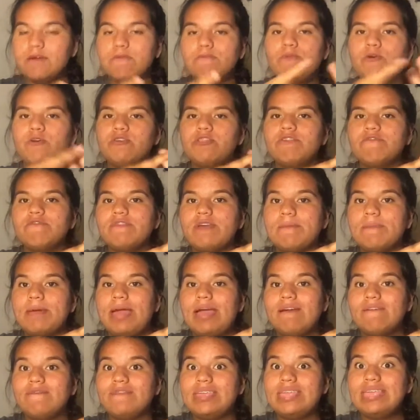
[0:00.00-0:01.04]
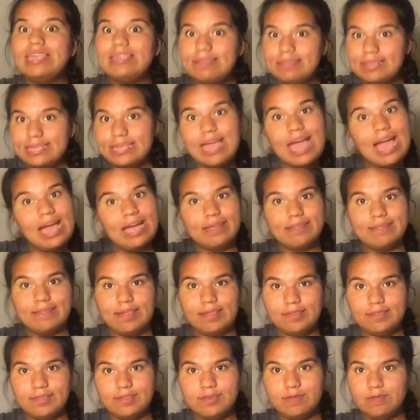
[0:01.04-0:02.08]
Both of them have easy
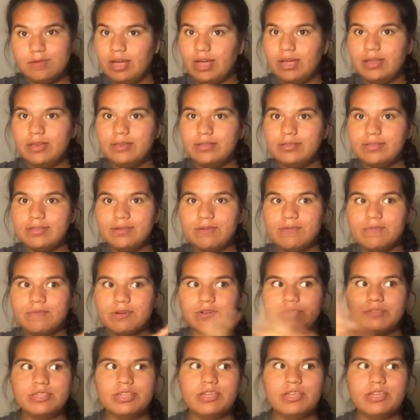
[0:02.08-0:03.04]
access to guns. What are